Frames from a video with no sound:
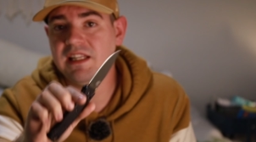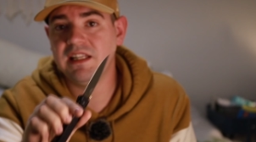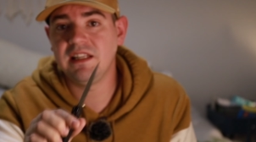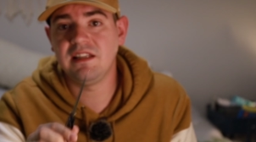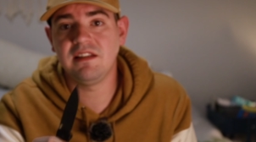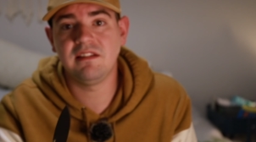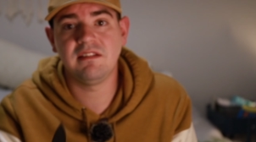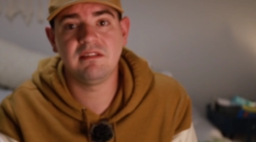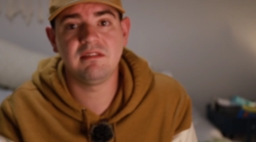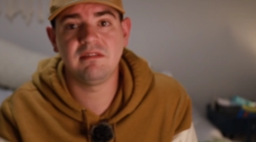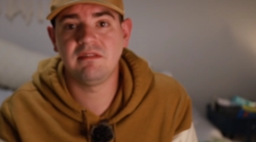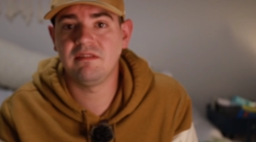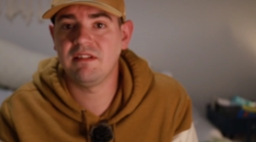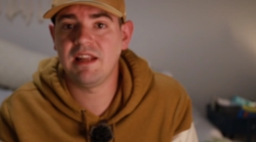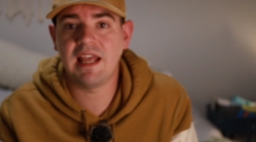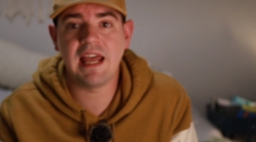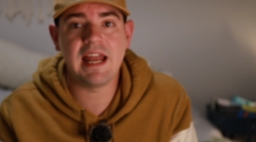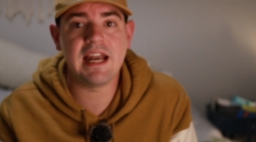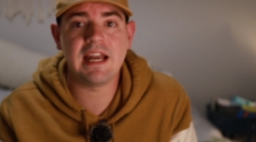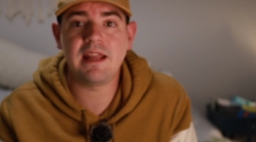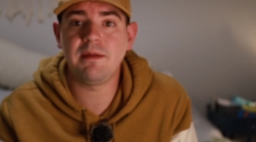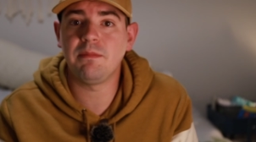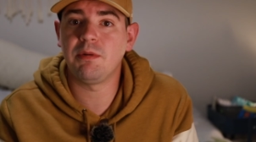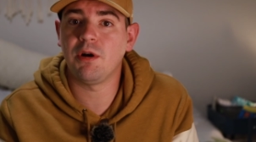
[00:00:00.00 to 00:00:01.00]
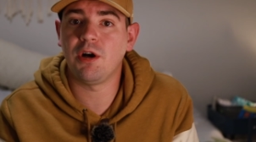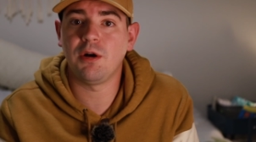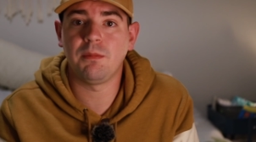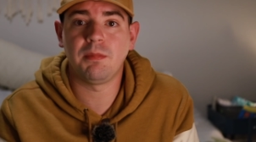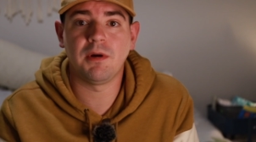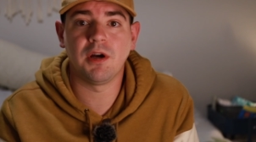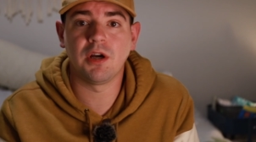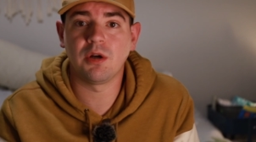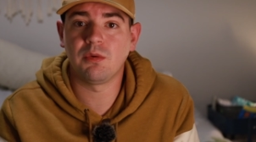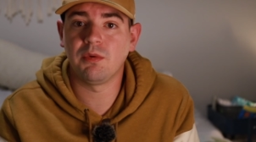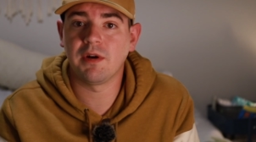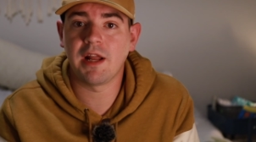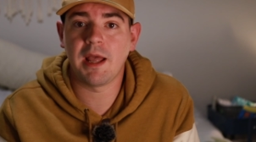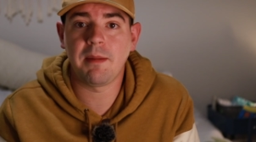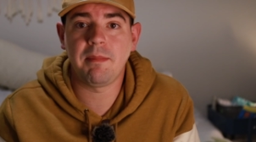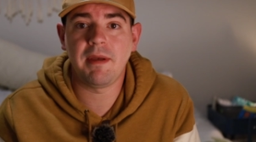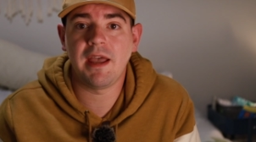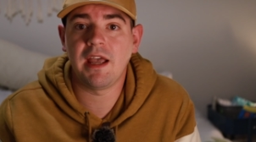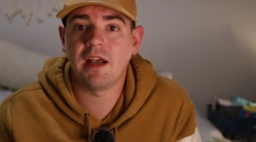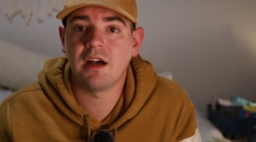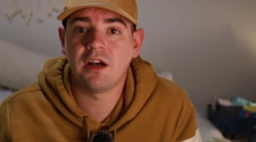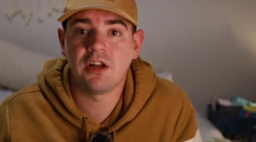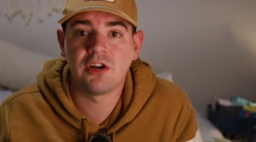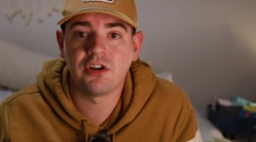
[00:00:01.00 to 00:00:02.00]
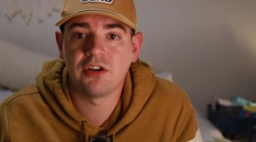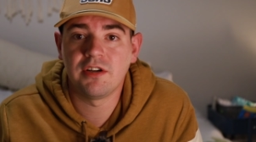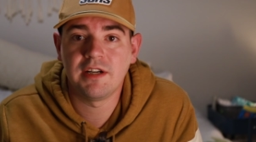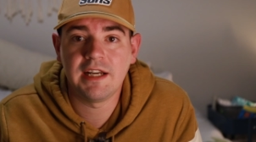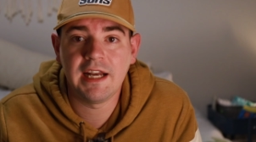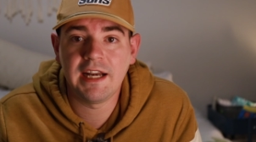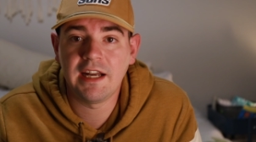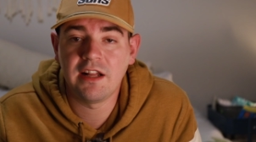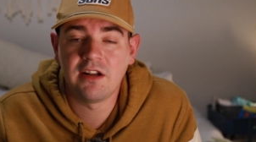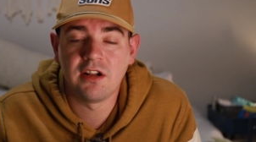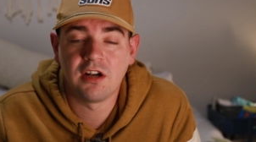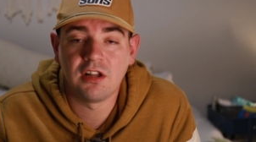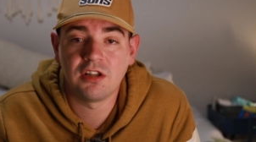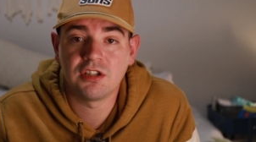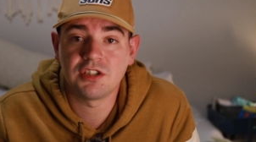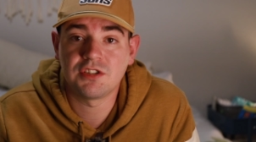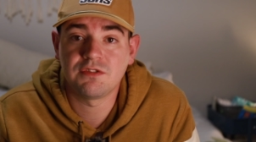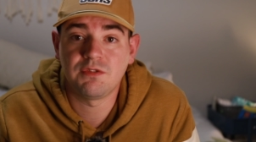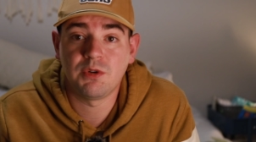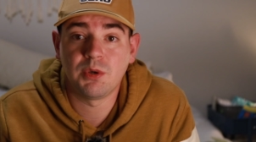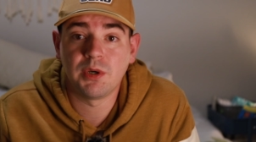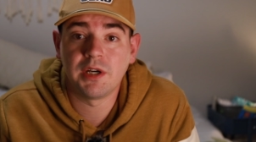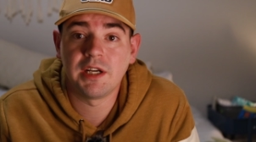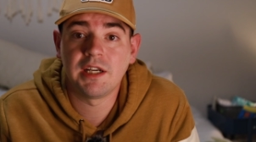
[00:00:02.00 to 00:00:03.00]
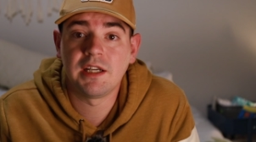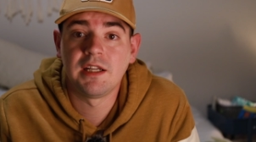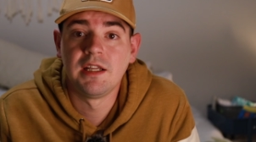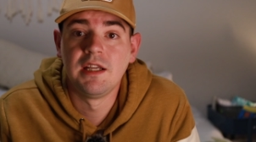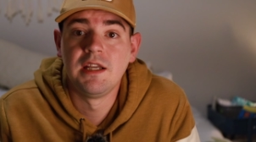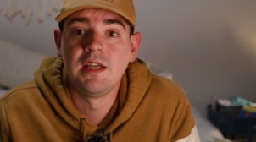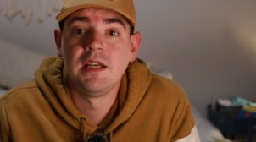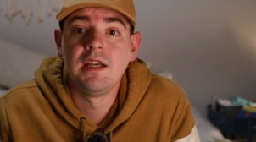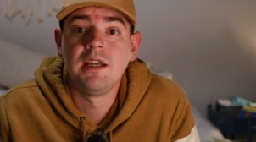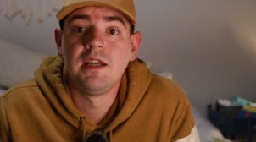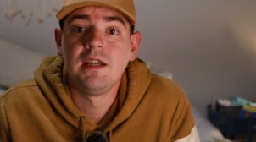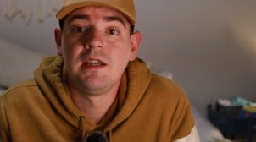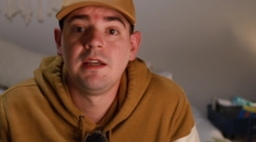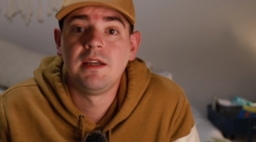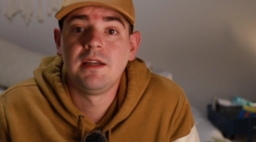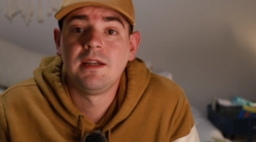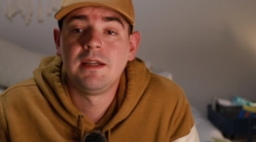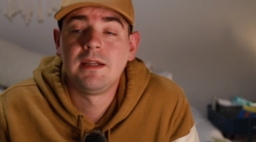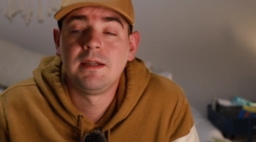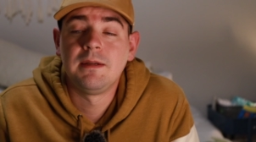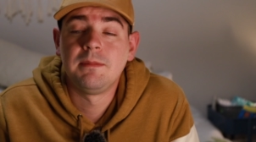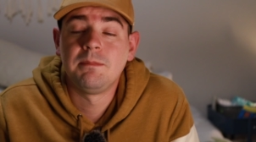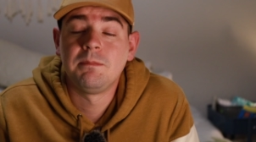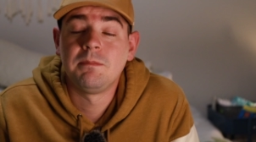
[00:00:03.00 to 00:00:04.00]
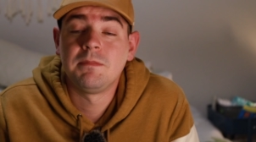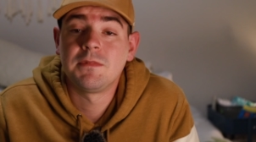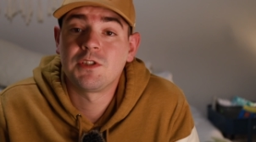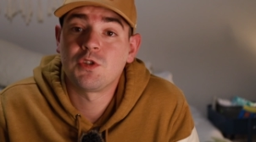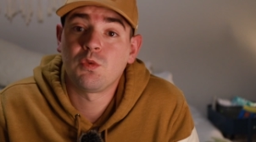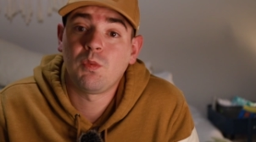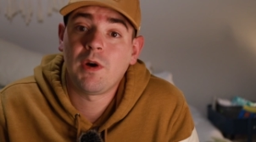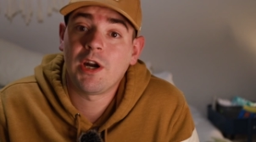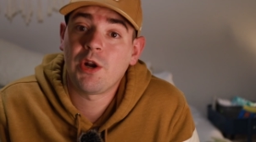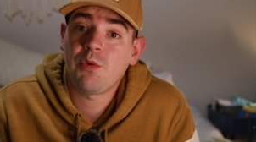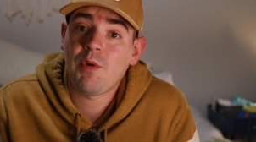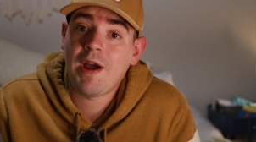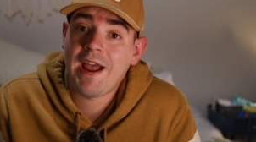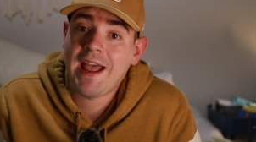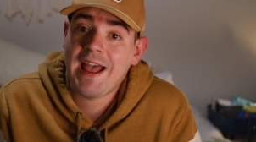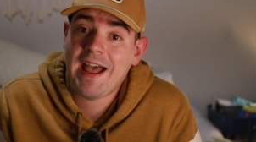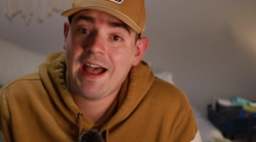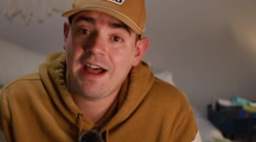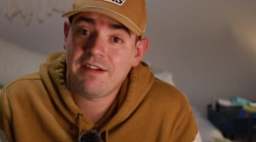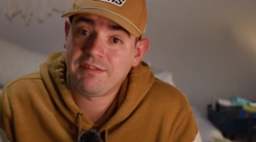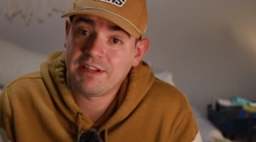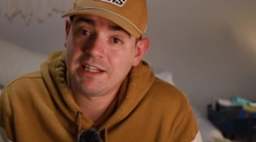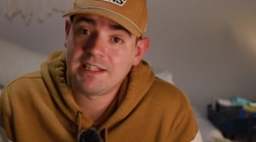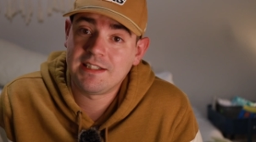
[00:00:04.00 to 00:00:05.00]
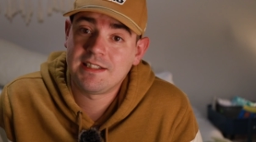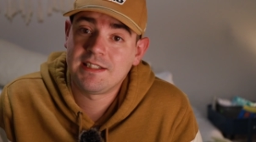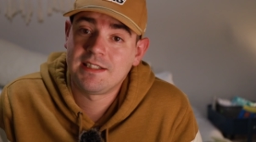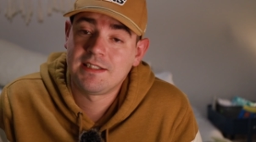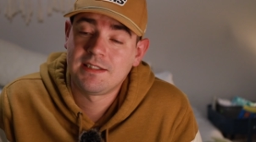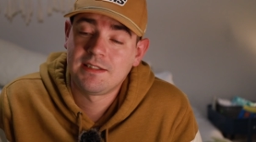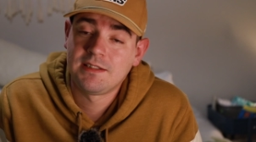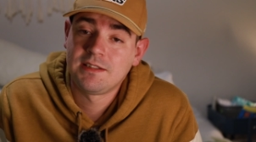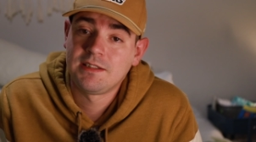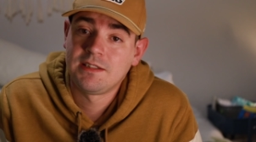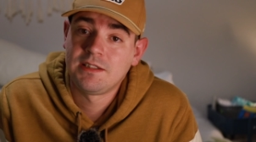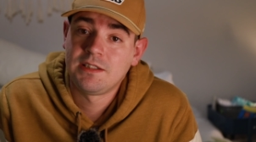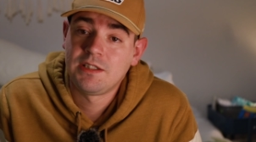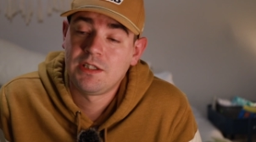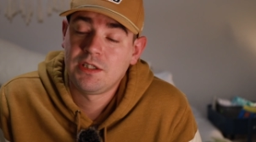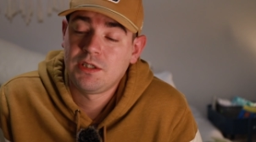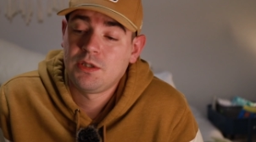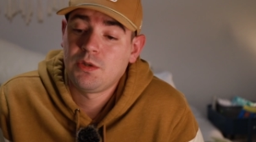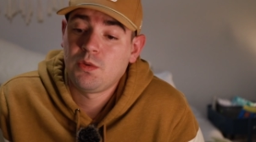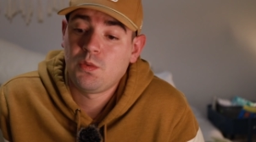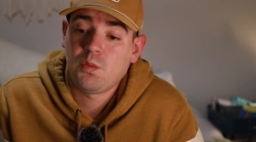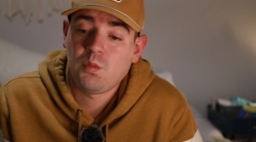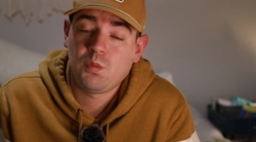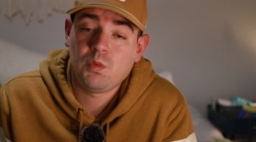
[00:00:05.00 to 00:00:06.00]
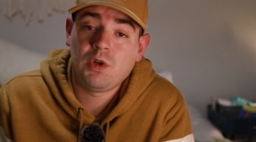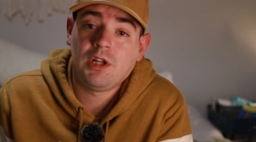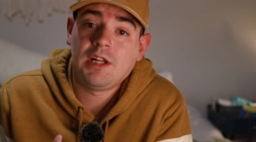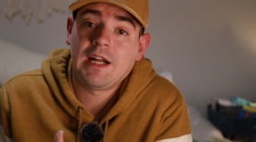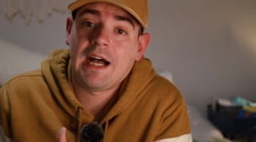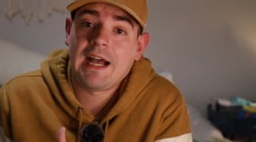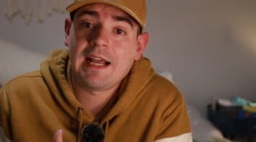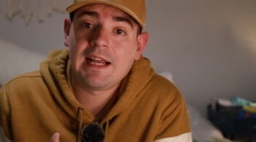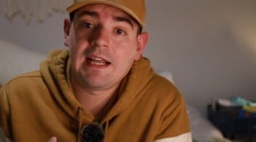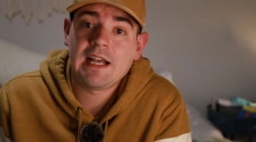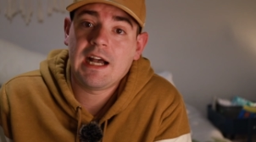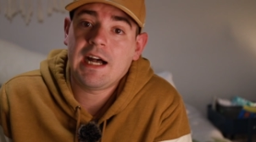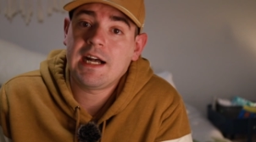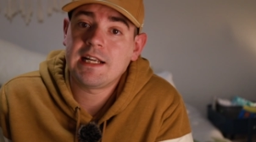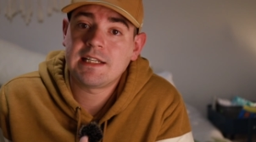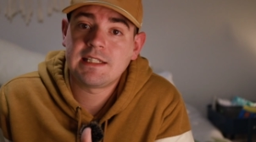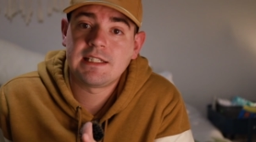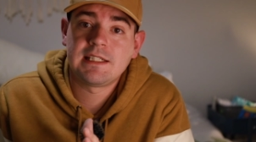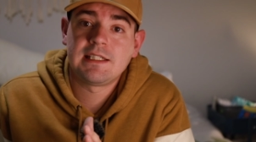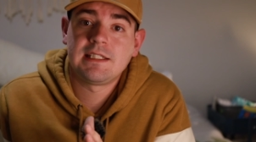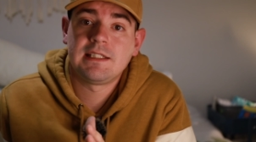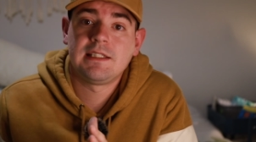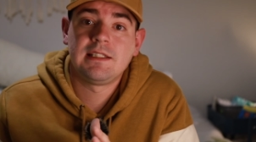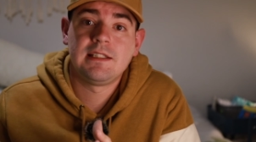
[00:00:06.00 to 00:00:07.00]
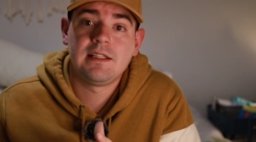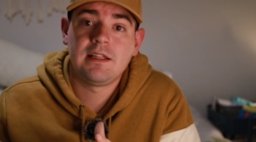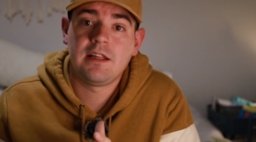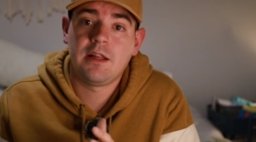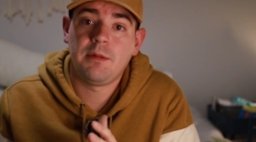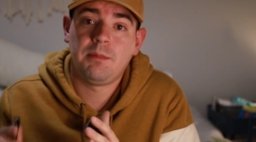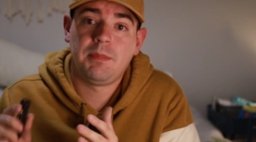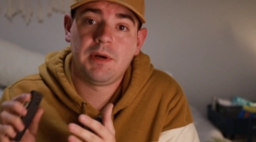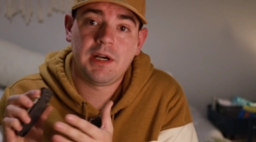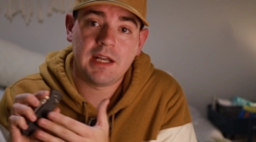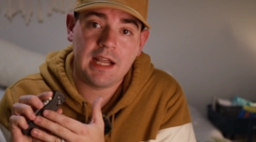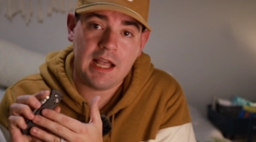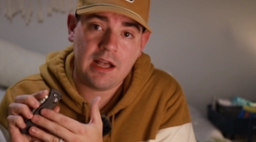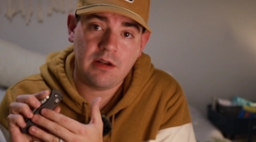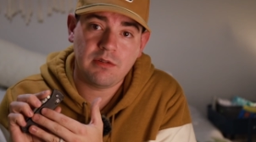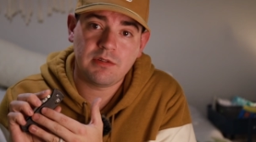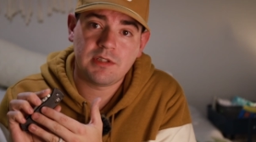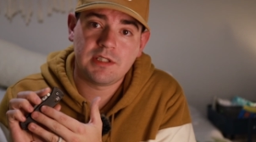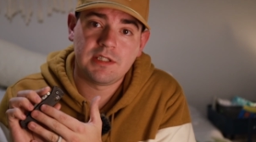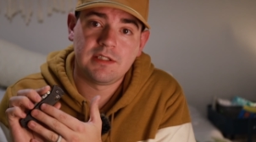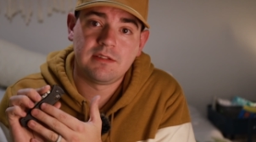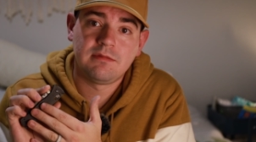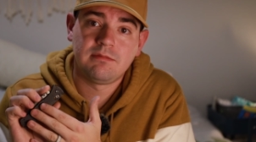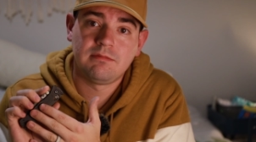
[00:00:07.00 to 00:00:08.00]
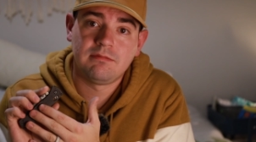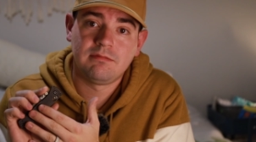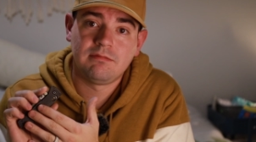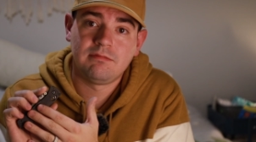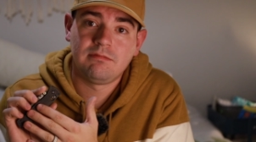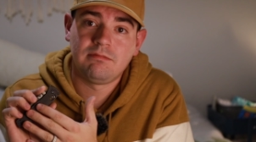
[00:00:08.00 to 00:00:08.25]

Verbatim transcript: in any ballpark would I pay $180 for it. So why do I have it? Well, I got the bug out